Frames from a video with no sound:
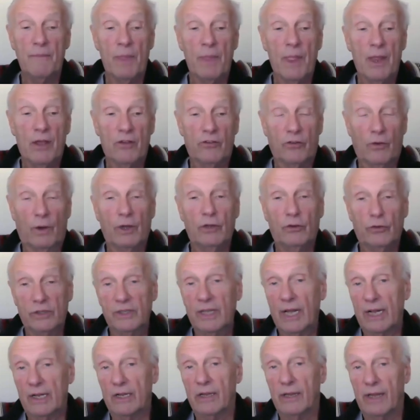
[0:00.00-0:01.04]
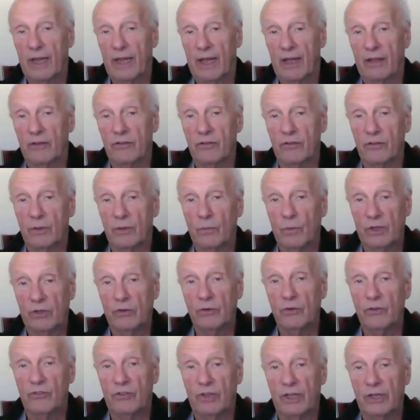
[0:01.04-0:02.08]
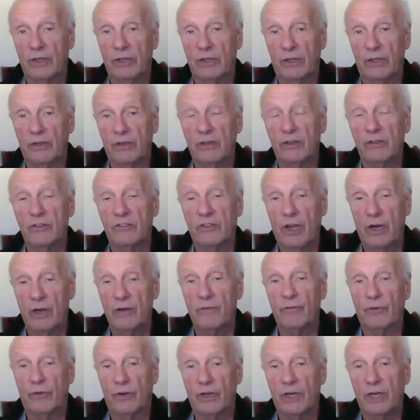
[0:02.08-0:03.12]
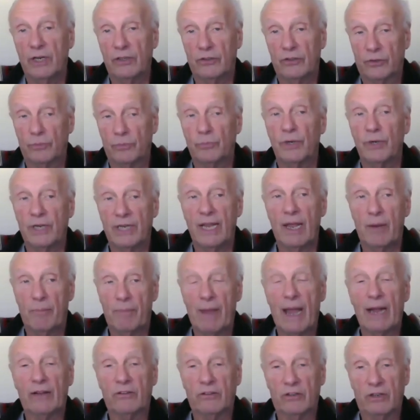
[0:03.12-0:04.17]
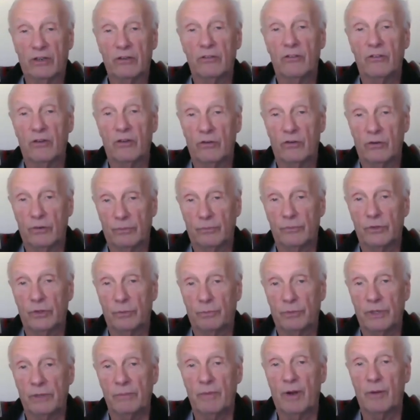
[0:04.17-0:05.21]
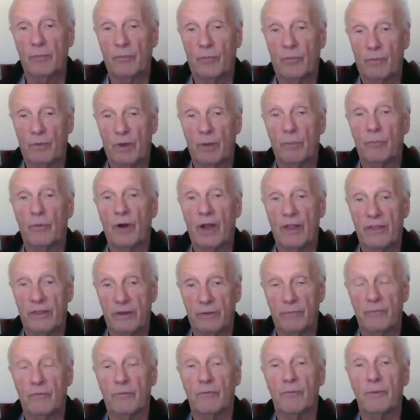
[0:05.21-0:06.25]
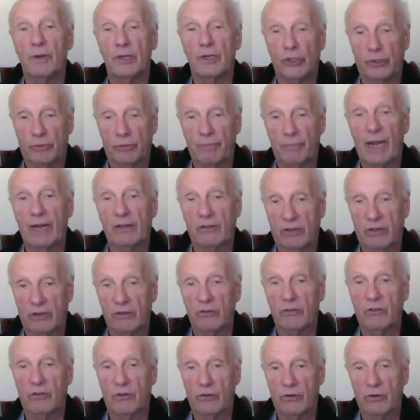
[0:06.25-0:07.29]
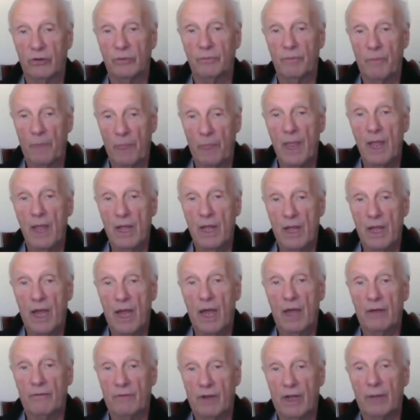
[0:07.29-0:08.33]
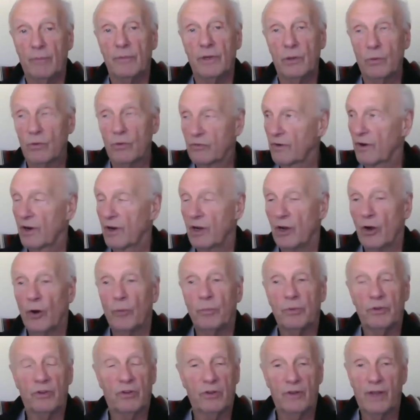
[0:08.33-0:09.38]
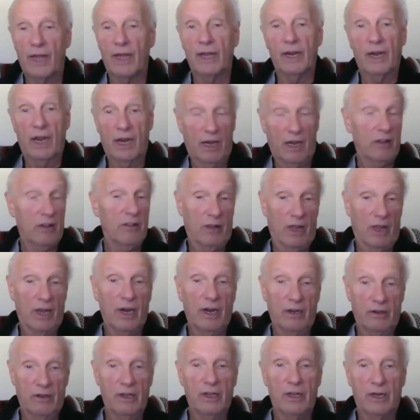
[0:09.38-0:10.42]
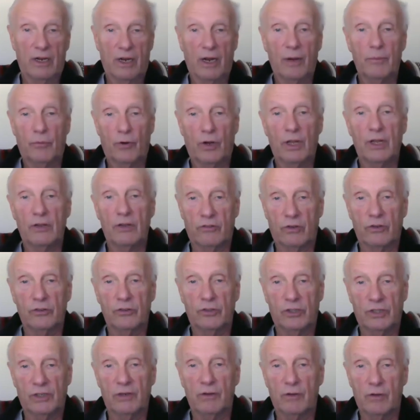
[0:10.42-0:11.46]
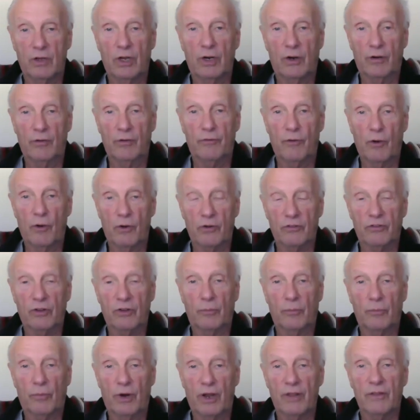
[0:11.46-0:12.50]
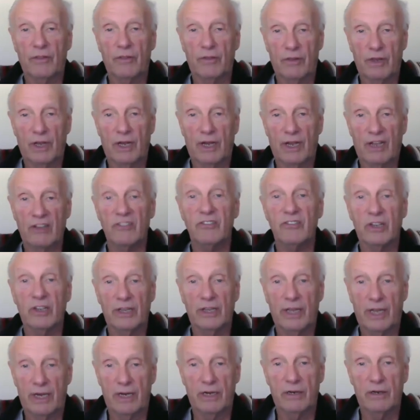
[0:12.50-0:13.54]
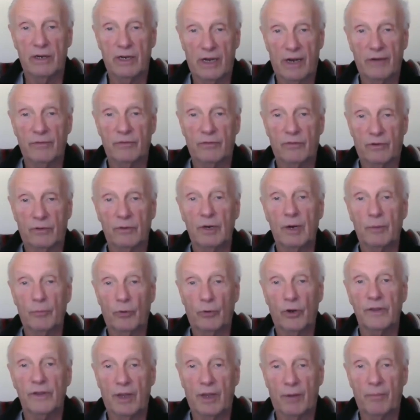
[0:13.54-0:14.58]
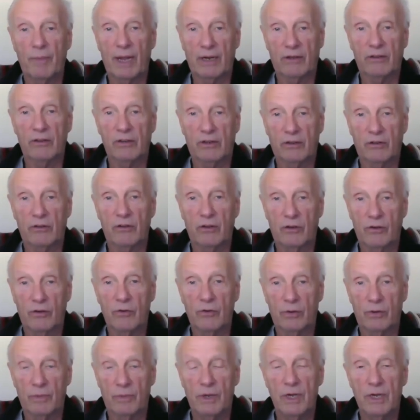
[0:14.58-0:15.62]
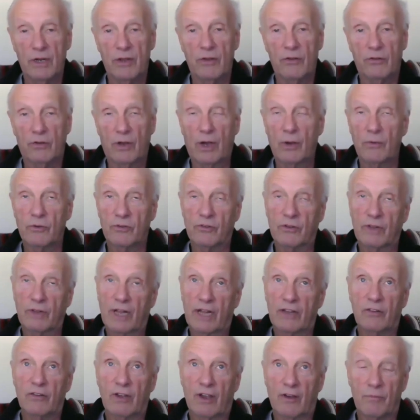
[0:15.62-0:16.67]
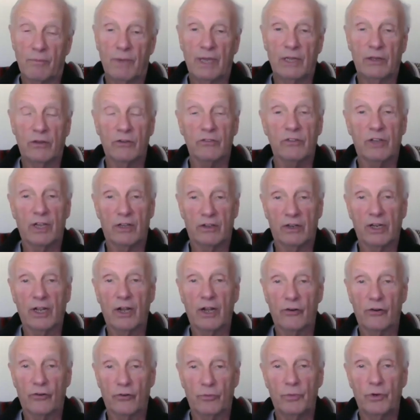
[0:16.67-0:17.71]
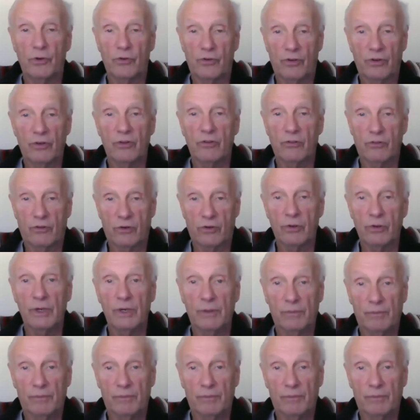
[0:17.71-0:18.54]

So I took that class and went to New Zealand and studied for a year to bring that back to Continuum, to bring the breath information back to Continuum. Yeah. And Emily was very open to that, and I did. And so she, her focus on breath escalated after I brought that back to Continuum. Yeah. So I was glad to have made those kind of contributions to it.